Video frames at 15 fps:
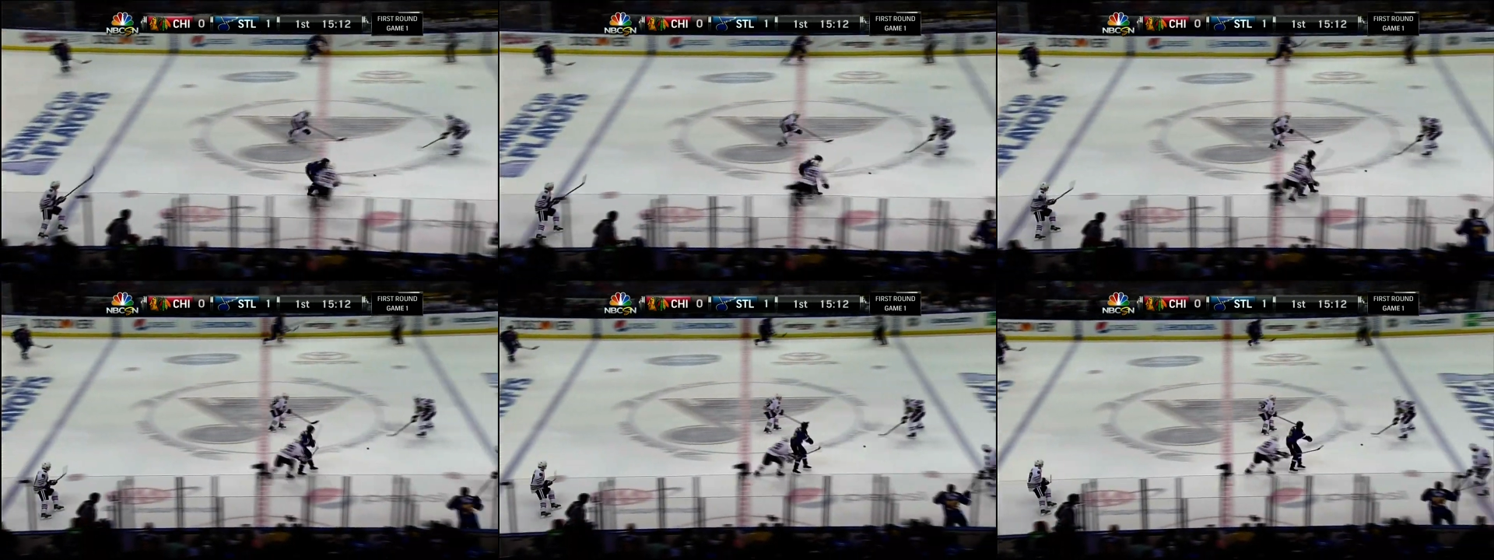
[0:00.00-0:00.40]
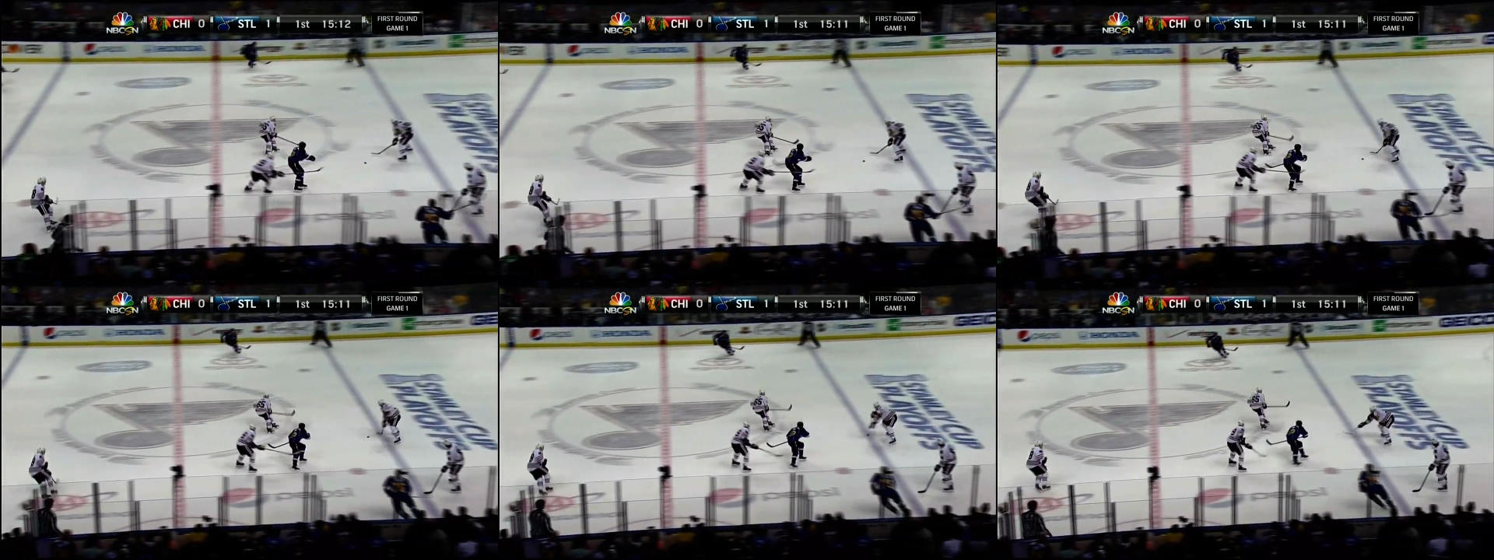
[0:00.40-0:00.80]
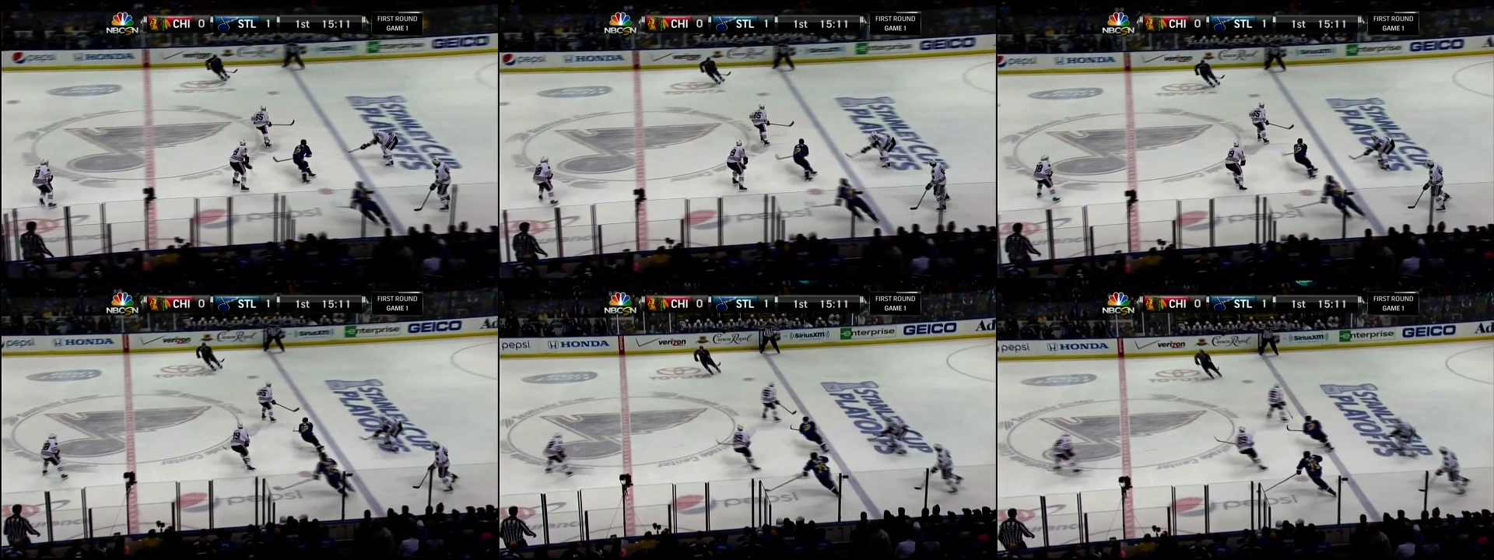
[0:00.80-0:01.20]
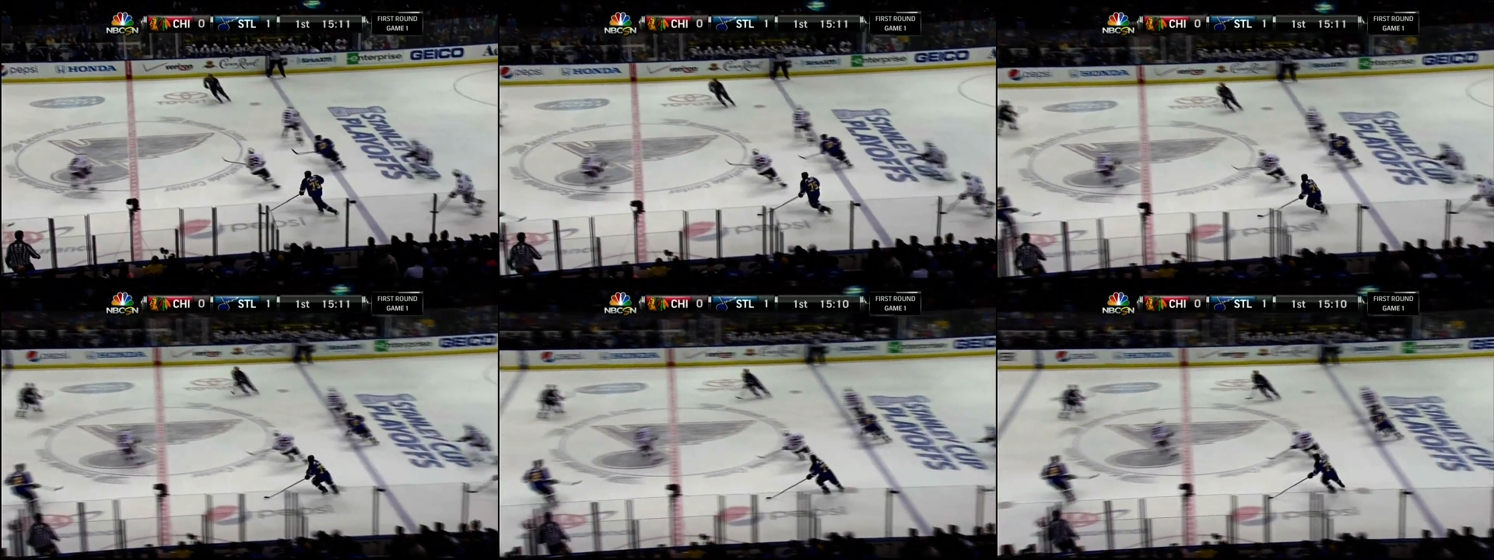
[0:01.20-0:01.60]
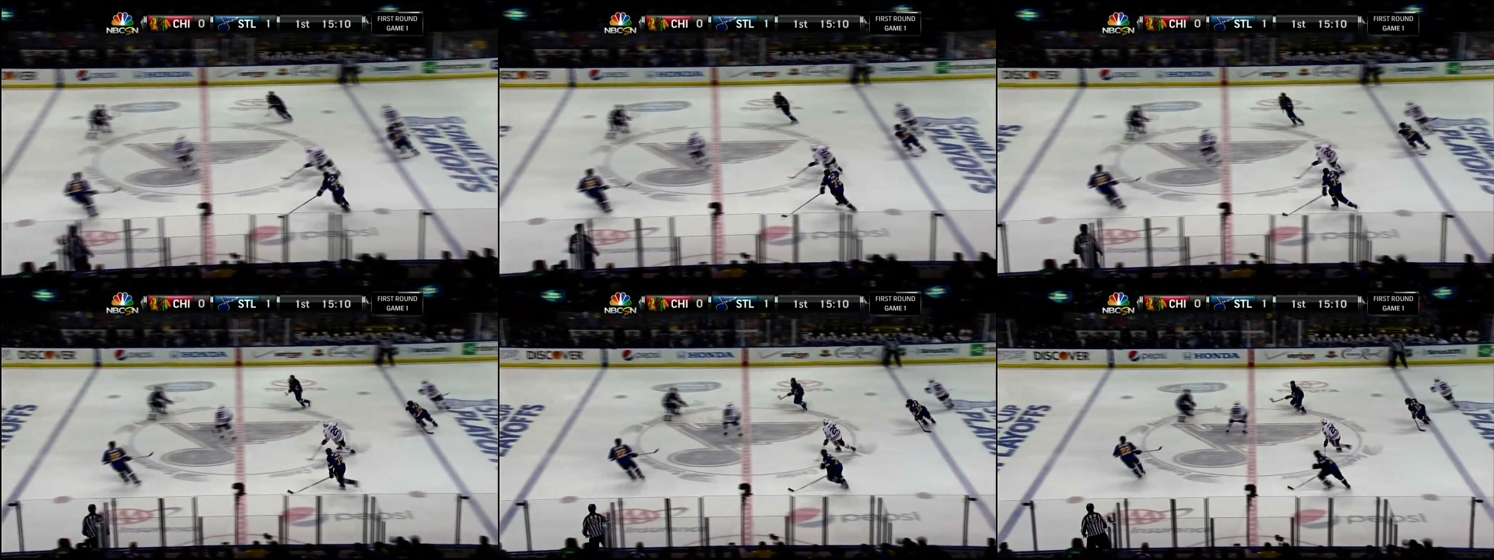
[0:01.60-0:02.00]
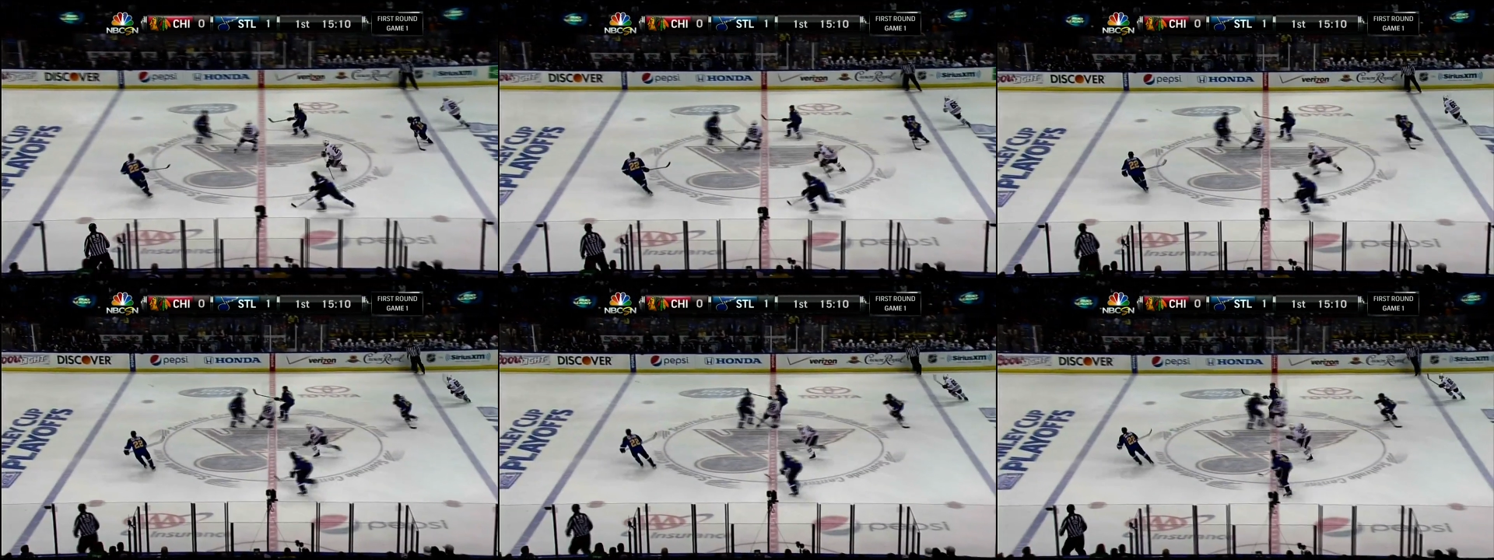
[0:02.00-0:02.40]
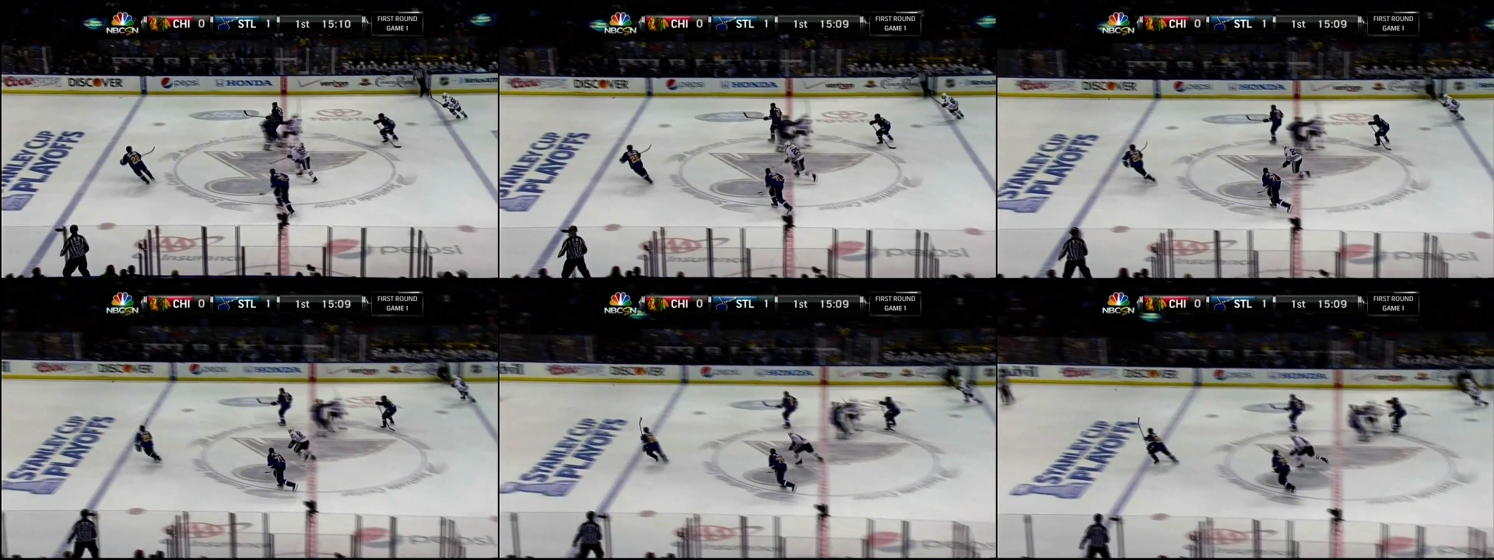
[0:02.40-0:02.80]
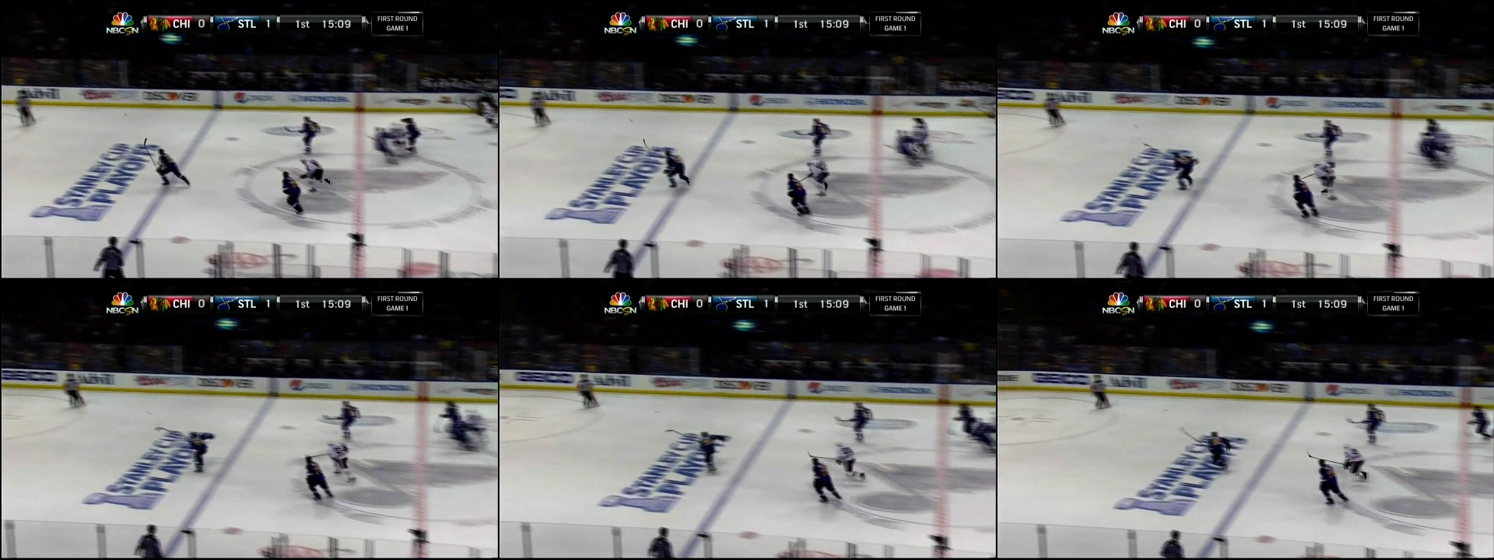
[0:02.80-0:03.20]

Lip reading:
Nobody's mouth can be seen.